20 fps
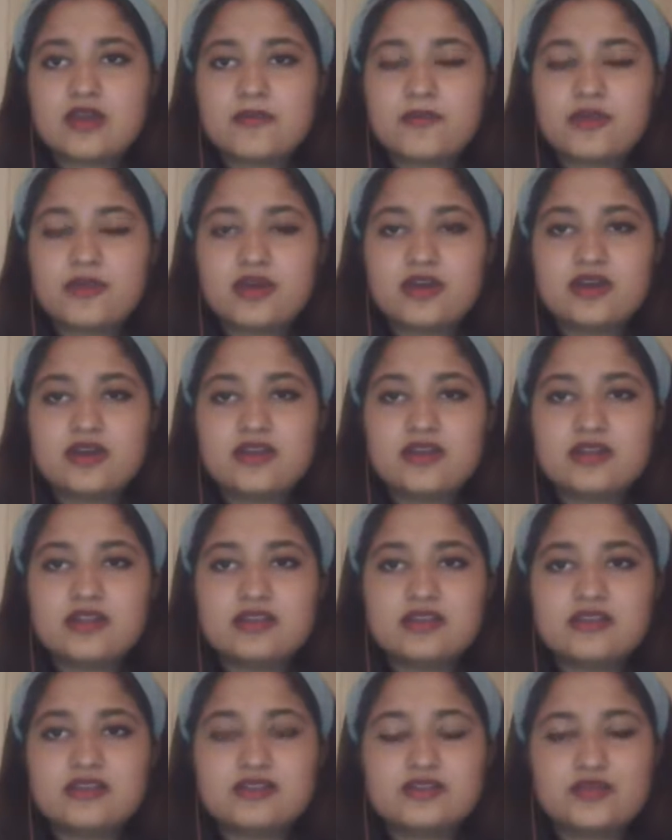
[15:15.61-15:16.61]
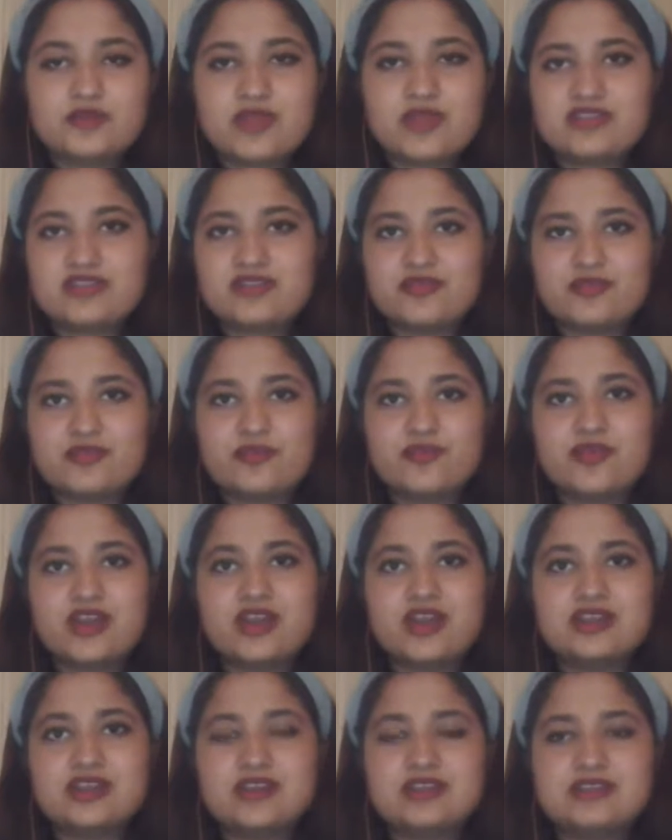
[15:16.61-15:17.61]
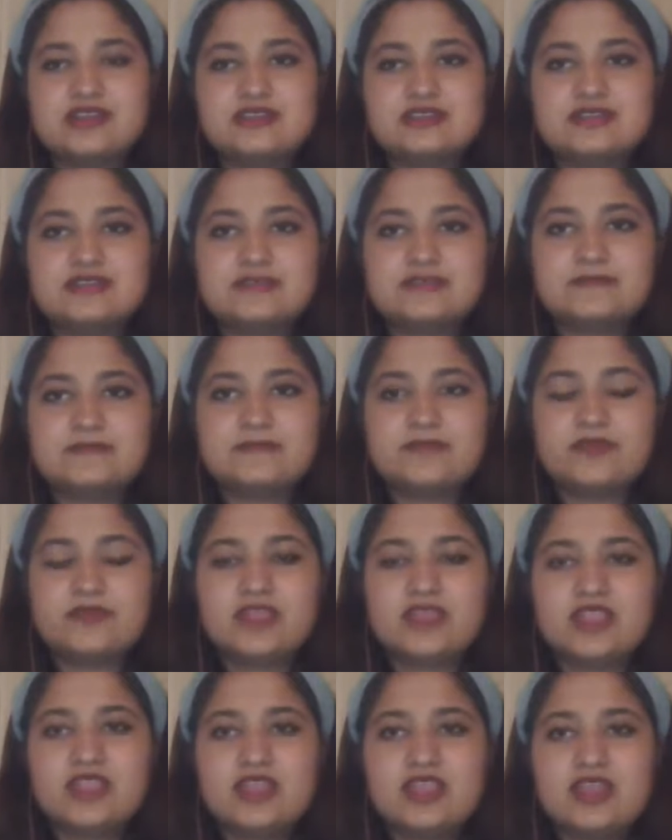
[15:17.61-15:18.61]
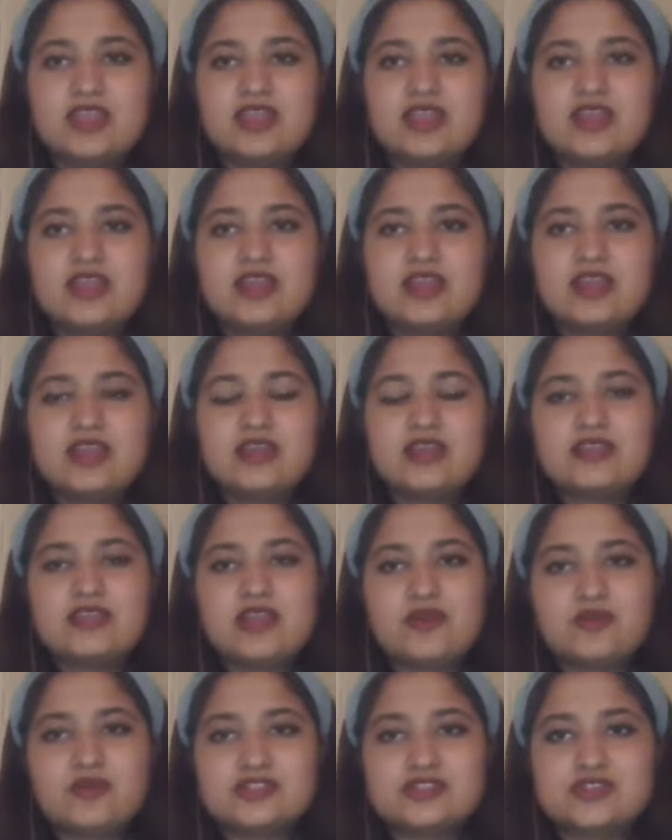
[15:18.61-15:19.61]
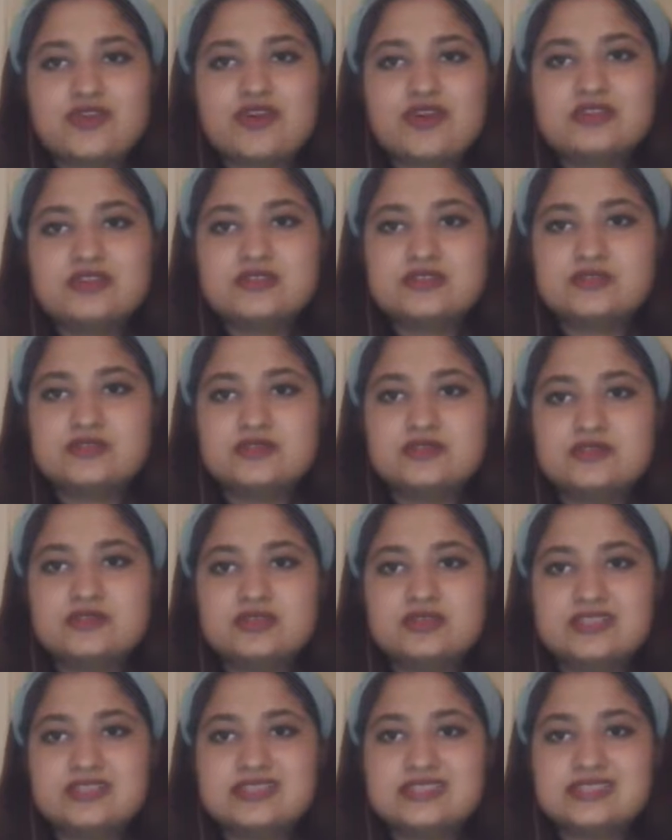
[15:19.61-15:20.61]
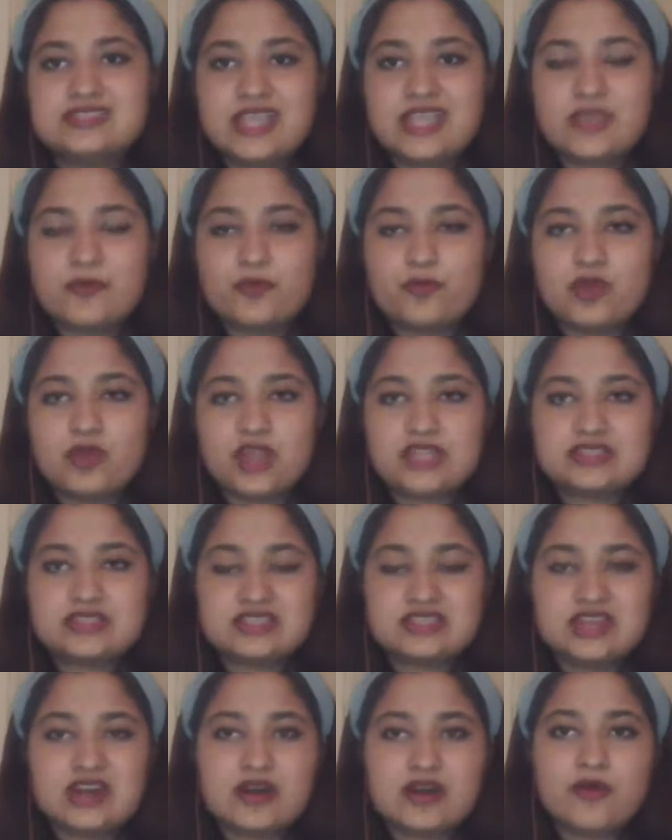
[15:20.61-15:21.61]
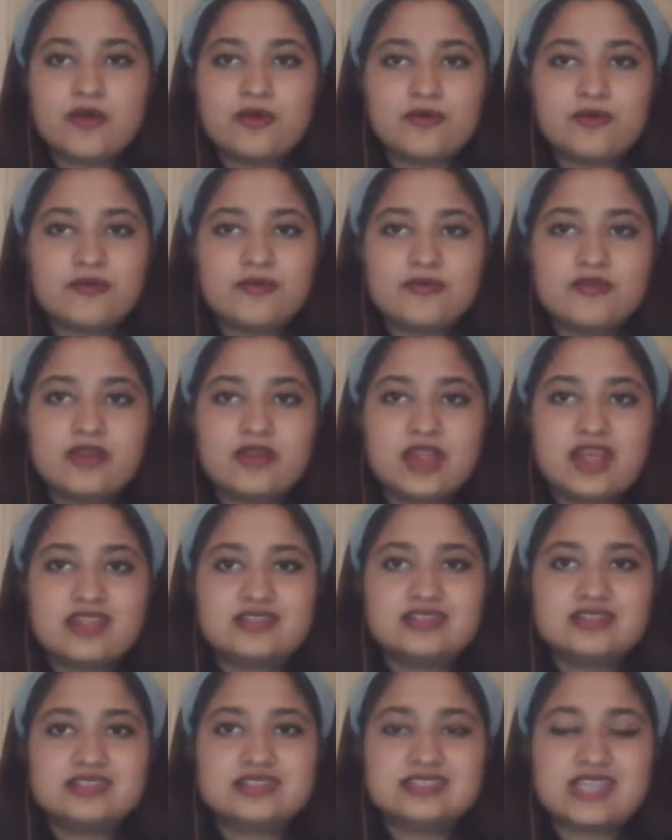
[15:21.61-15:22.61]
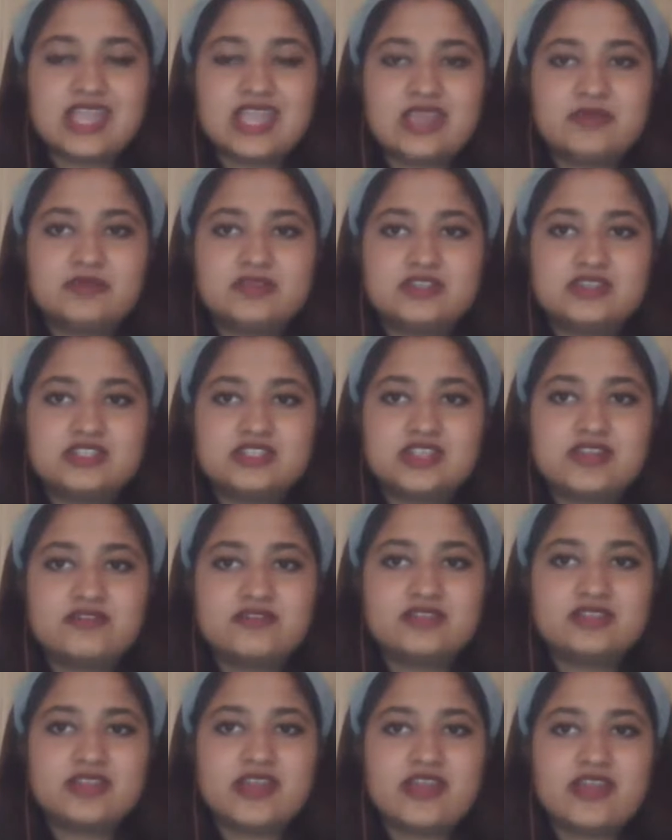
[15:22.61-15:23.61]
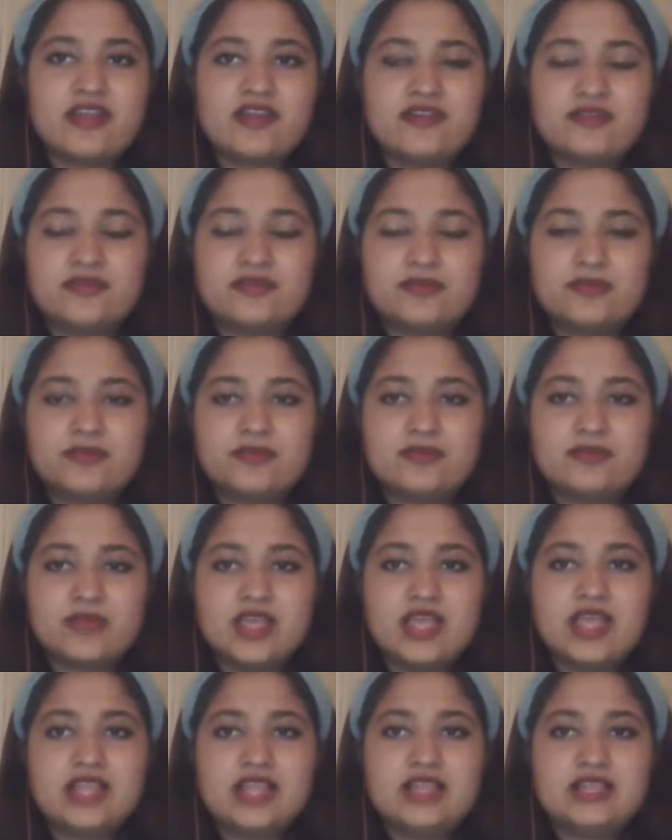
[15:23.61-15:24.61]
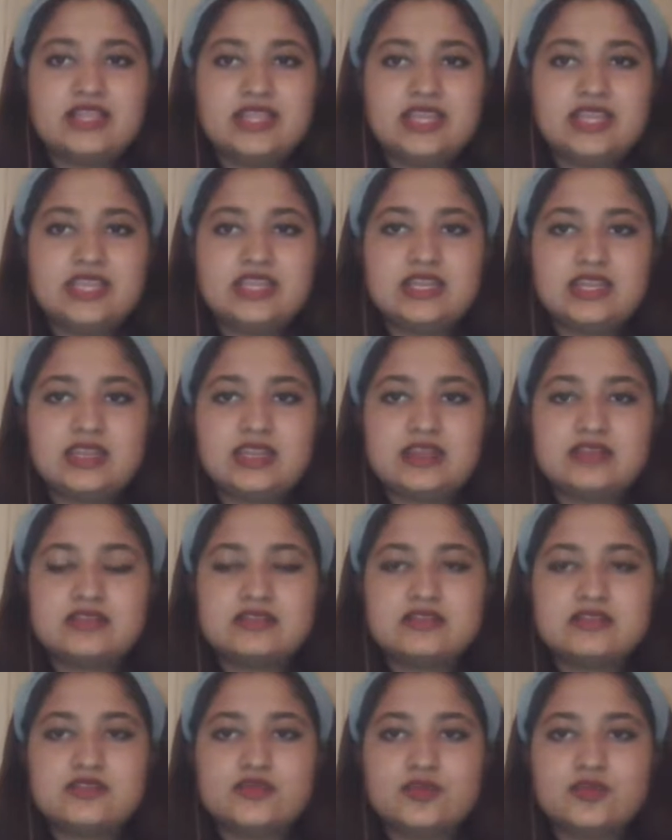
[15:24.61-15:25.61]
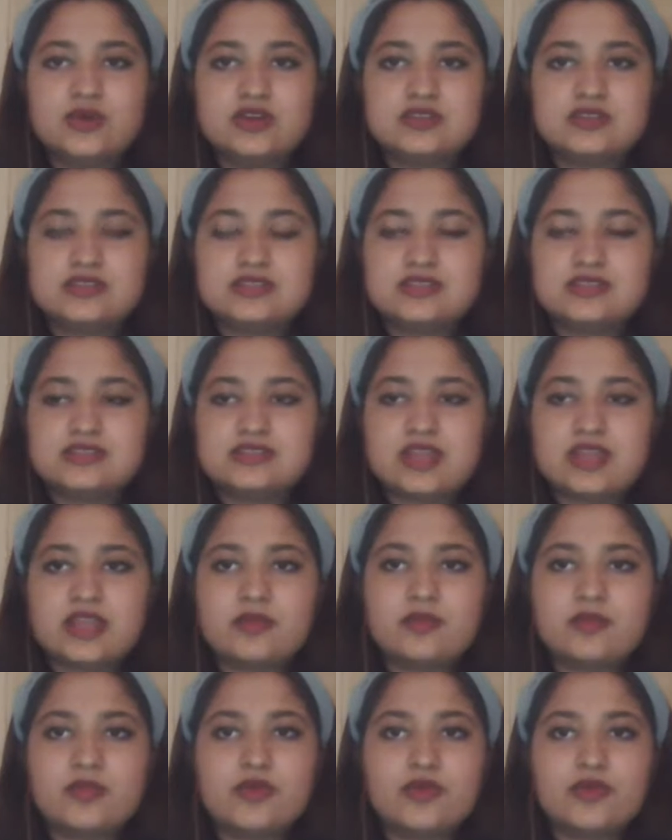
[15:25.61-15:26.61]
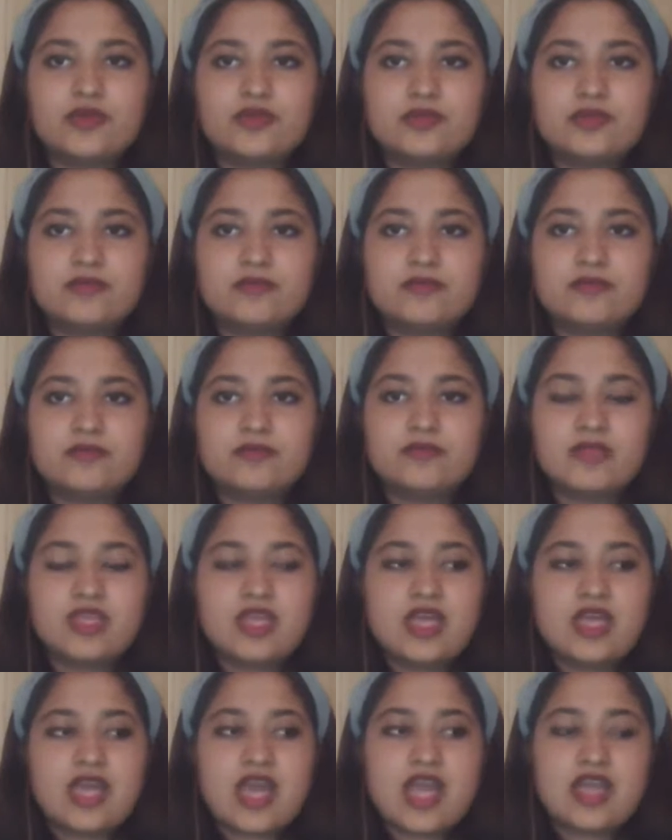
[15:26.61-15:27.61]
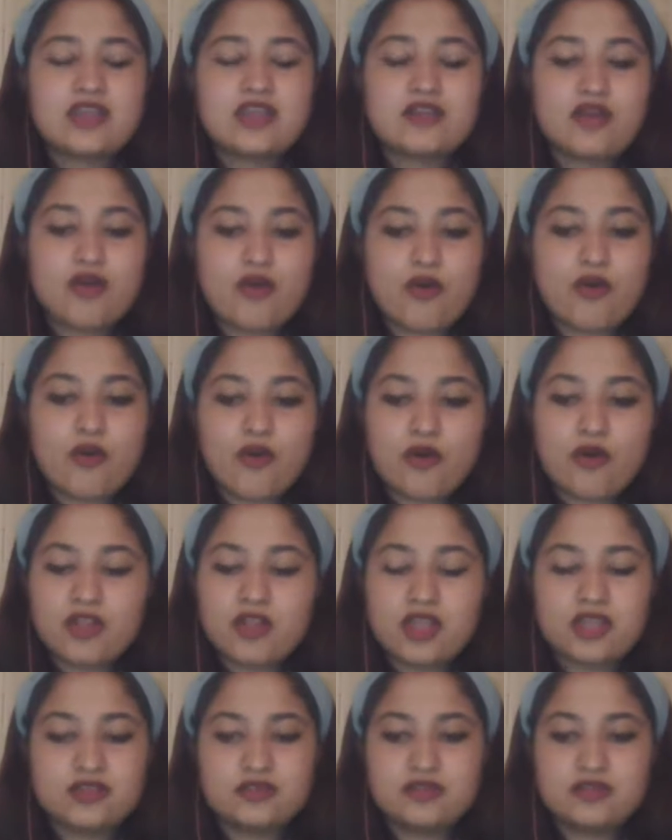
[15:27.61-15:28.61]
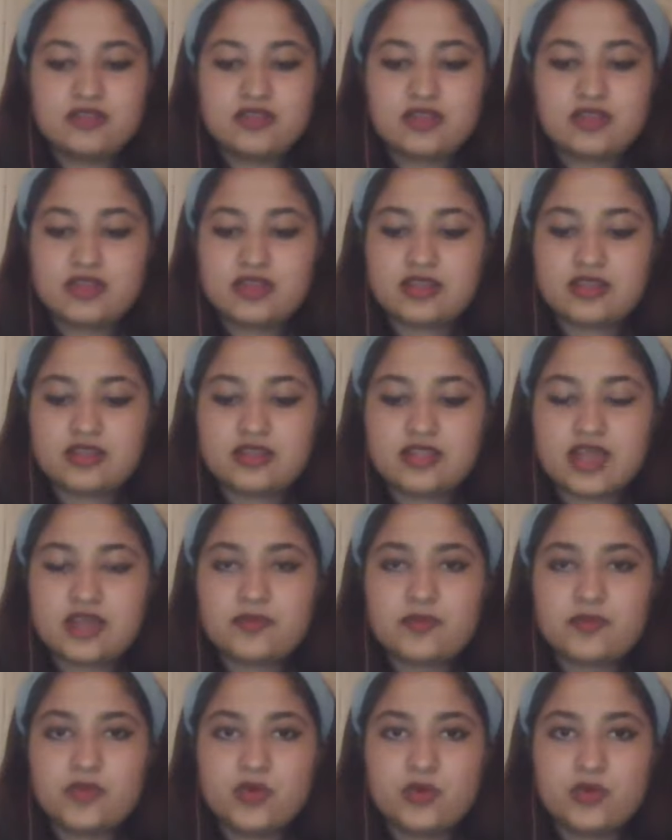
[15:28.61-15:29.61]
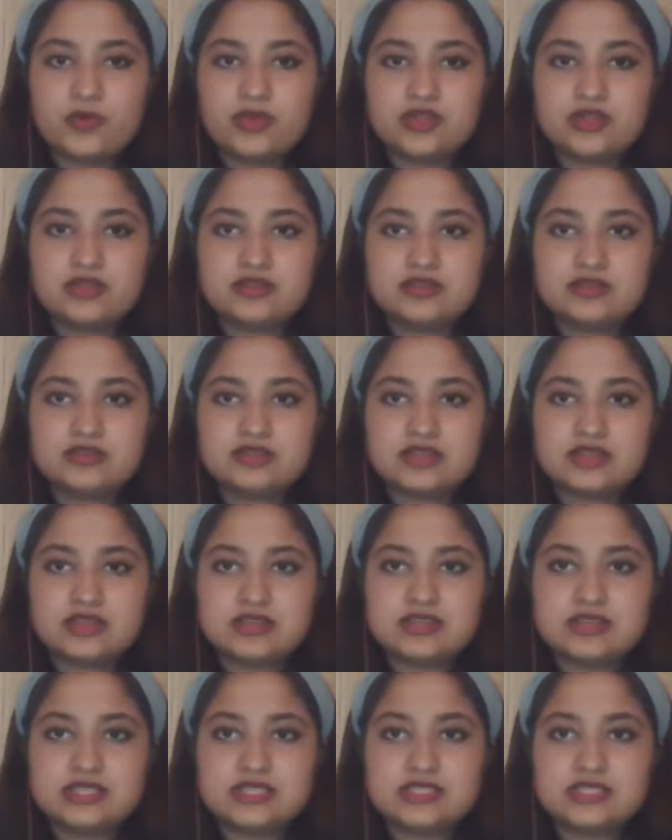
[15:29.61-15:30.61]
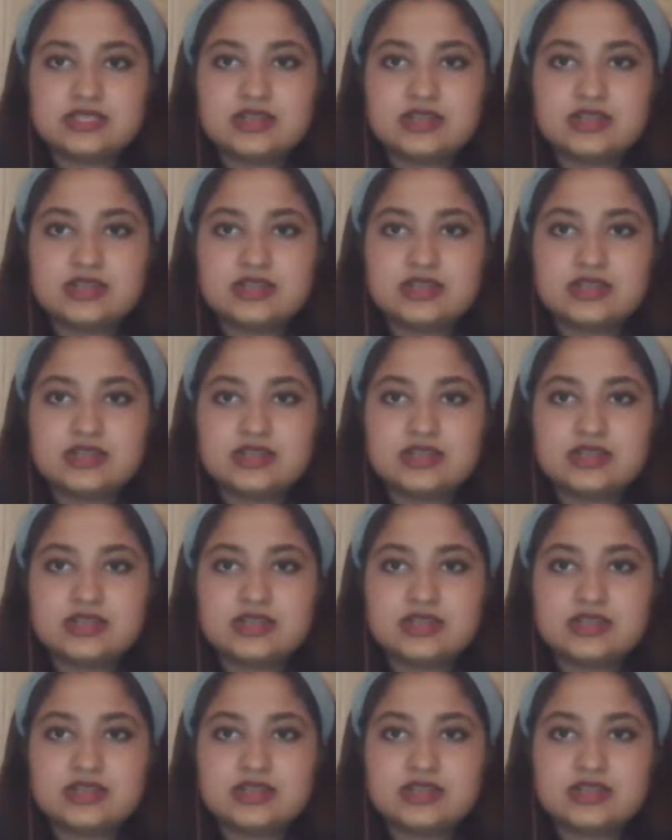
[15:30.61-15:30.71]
But to my surprise, there was also the same white gown and the same disheveled hair leaning towards the signboard. And all I could think in that moment is,